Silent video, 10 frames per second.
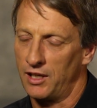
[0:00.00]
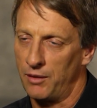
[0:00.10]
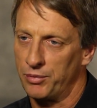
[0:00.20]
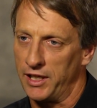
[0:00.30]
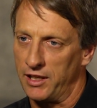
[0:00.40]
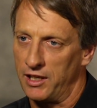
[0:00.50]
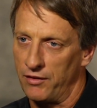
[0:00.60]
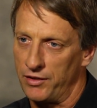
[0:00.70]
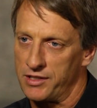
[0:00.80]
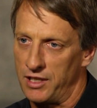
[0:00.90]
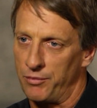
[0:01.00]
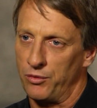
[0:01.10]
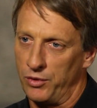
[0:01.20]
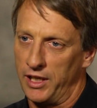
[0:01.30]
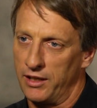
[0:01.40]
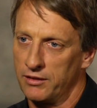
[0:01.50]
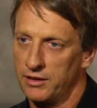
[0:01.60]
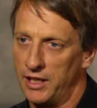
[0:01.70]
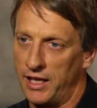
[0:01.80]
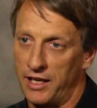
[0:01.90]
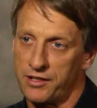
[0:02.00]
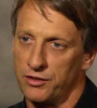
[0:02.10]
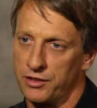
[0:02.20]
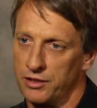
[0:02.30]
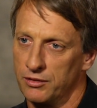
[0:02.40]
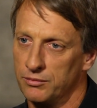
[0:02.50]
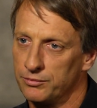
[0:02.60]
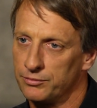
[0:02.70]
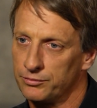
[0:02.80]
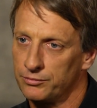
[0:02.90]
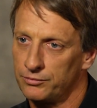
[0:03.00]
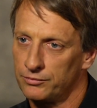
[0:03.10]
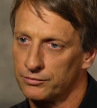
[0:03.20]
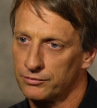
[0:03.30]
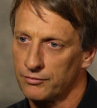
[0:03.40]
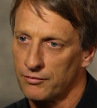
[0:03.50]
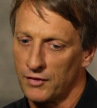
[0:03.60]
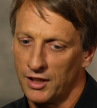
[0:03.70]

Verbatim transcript: I played it every step of the way. Are you, you, are you a technocrat?